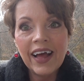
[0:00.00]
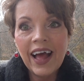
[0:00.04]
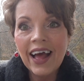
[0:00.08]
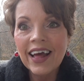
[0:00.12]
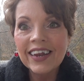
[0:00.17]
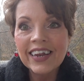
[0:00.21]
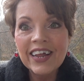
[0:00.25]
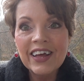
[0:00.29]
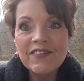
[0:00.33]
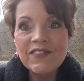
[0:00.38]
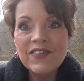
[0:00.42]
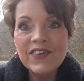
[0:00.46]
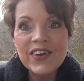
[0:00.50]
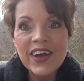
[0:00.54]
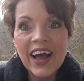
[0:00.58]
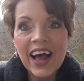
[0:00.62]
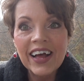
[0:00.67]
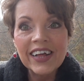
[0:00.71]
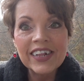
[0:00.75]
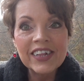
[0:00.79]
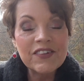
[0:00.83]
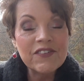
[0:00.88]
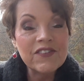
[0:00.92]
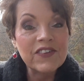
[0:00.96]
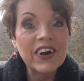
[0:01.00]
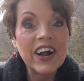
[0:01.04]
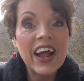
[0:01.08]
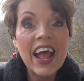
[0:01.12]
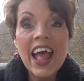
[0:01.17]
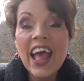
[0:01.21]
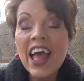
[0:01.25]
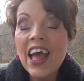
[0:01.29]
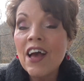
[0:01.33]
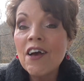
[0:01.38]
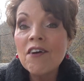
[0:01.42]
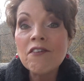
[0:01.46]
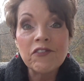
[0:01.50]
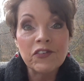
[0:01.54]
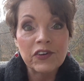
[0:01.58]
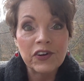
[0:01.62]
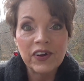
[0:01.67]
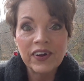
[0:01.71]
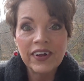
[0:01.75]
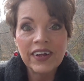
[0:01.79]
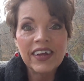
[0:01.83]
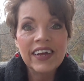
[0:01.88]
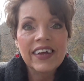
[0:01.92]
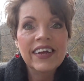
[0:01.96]
I love you guys forever.
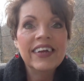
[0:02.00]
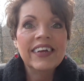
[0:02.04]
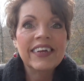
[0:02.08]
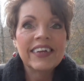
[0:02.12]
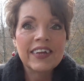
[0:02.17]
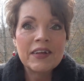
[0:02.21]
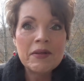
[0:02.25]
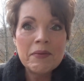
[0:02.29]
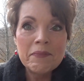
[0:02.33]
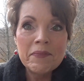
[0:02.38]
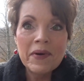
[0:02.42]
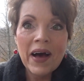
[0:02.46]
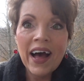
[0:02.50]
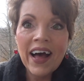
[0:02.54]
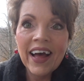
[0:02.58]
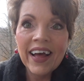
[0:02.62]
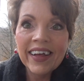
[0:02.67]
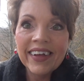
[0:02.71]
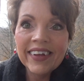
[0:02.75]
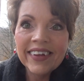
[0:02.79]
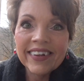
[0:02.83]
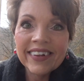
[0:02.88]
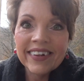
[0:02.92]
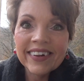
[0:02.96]
Bye.